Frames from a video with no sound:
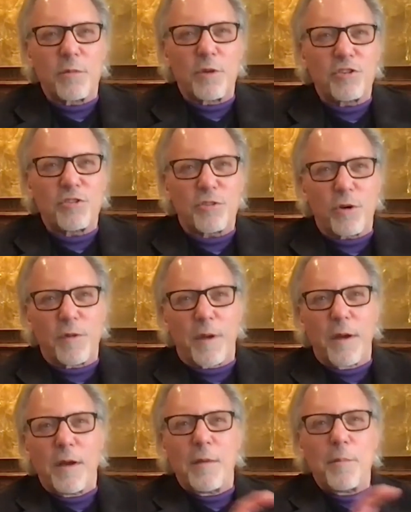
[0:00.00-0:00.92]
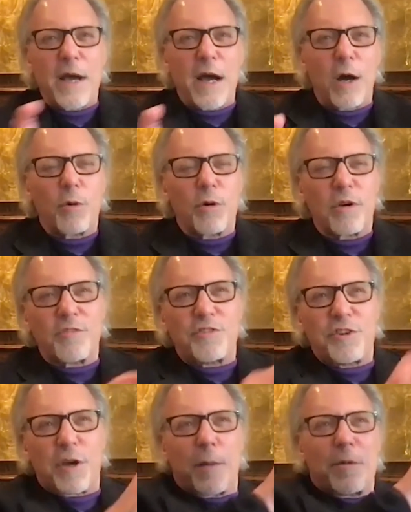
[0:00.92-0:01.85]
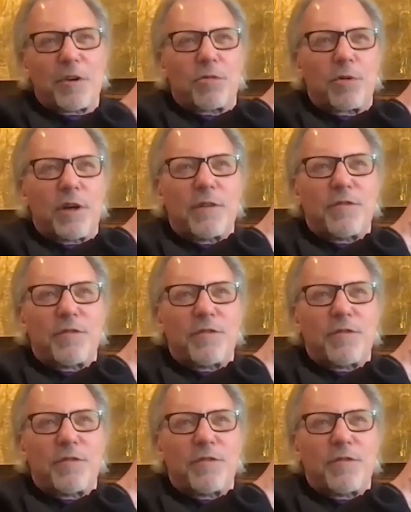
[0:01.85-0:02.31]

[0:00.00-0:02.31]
We show the power of geometry.